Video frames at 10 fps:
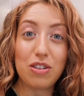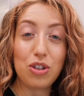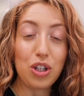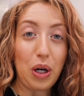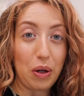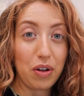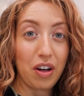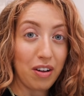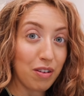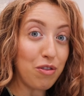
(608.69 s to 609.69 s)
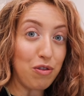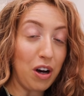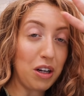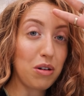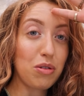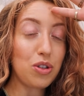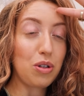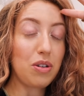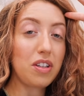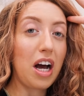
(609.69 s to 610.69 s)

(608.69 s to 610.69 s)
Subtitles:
to show you the final result.